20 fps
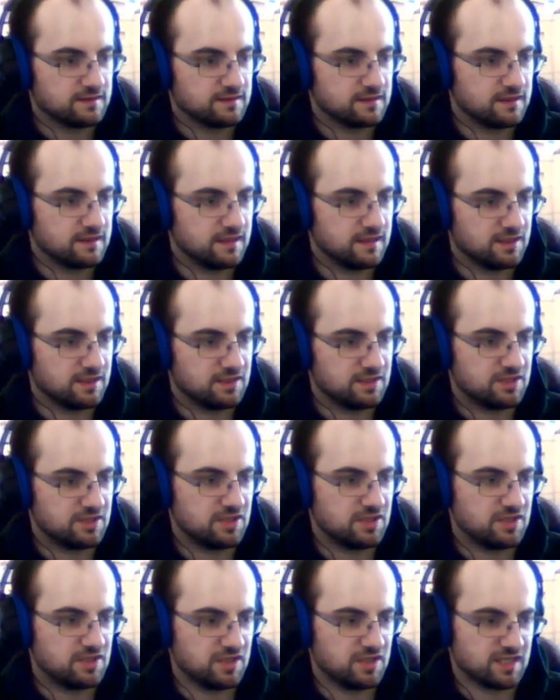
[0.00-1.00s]
You
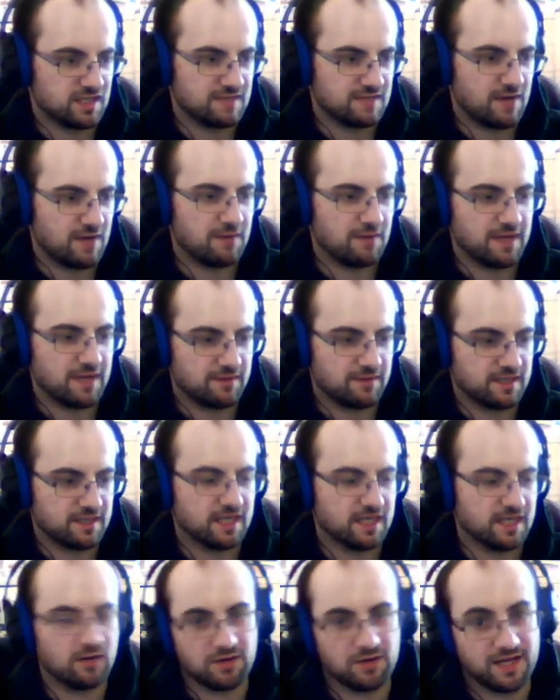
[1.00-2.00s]
should just about be able to
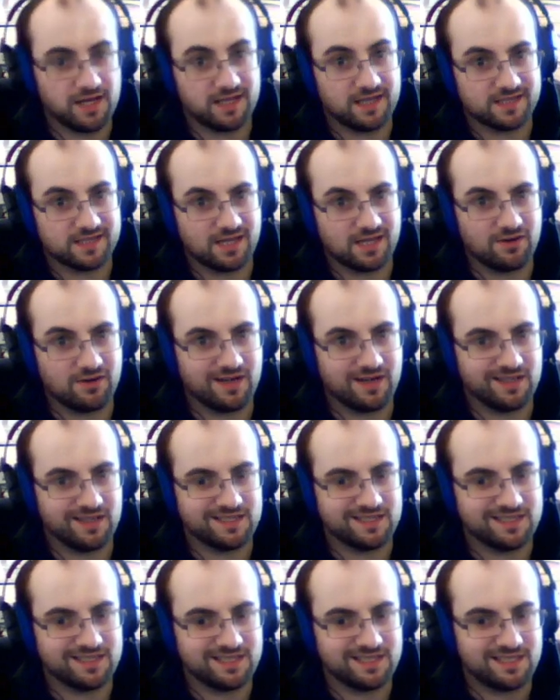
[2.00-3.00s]
tell what the hell's going on.
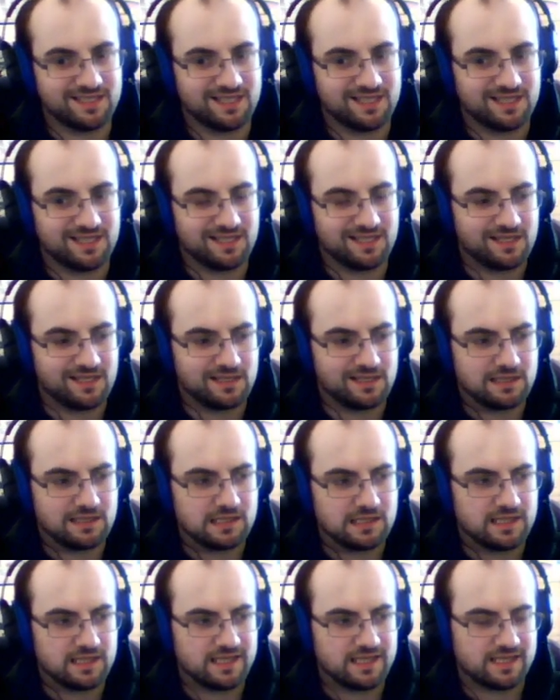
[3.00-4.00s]

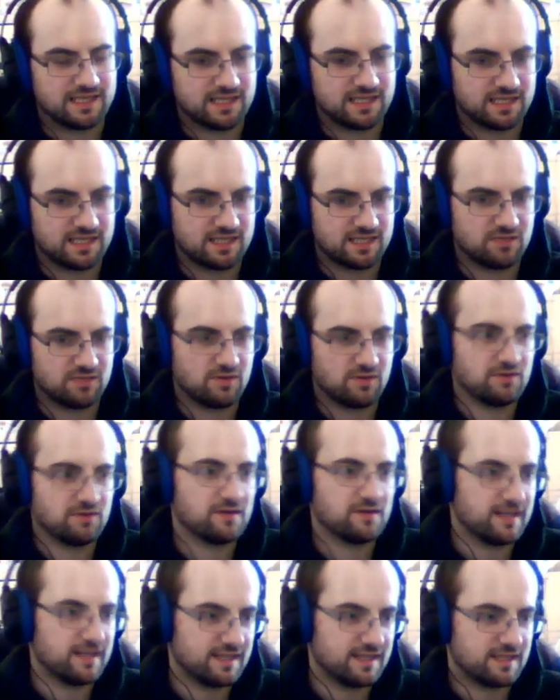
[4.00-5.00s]
That's where we're
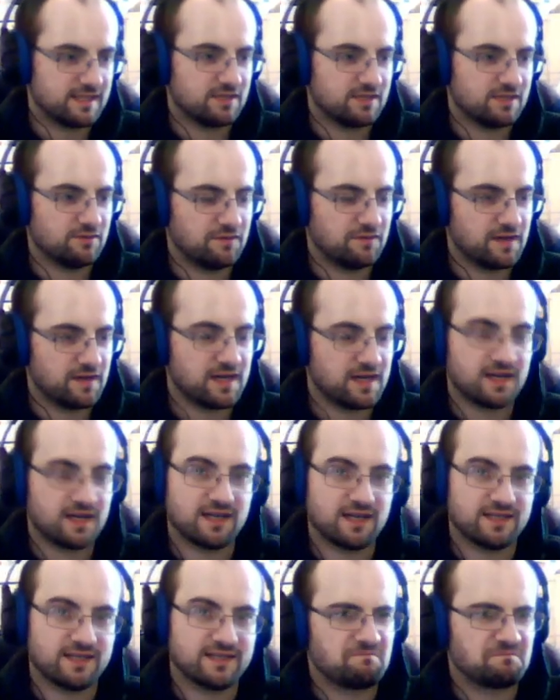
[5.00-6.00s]
at so
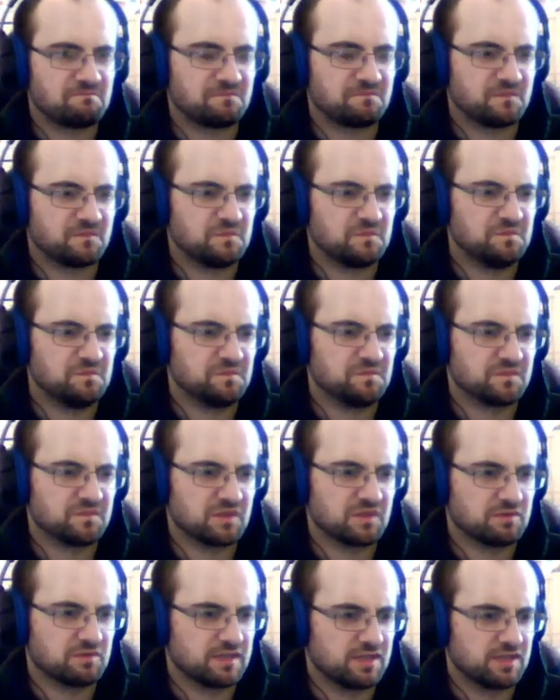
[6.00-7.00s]
far.
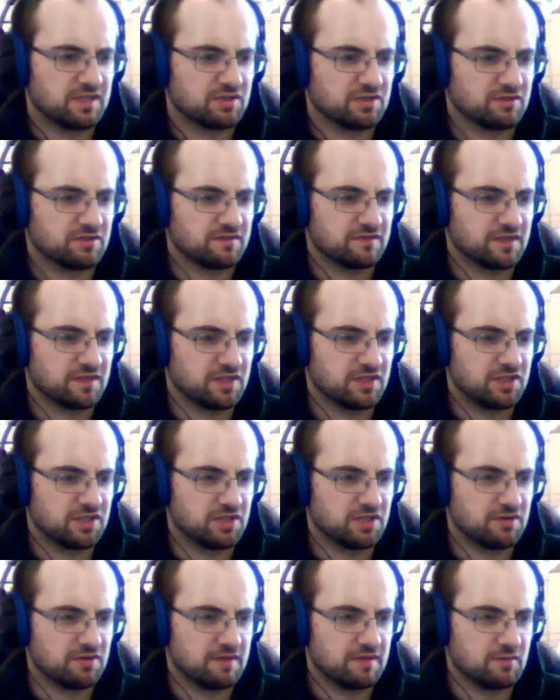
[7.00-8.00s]
Not really sure if I should
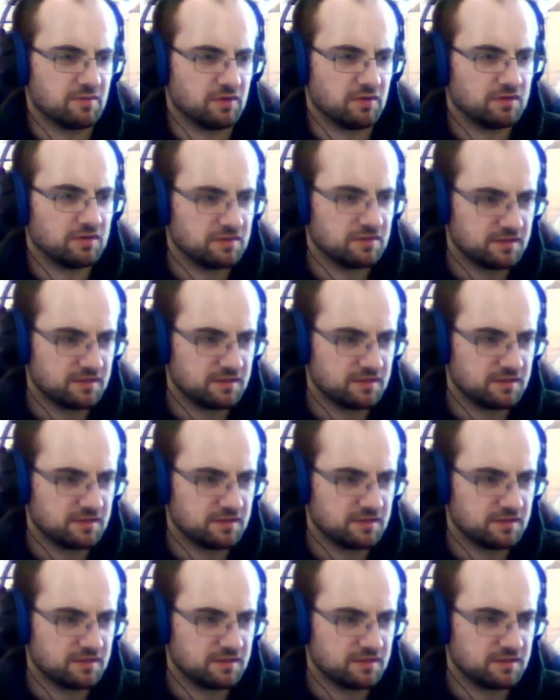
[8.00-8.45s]
show anymore.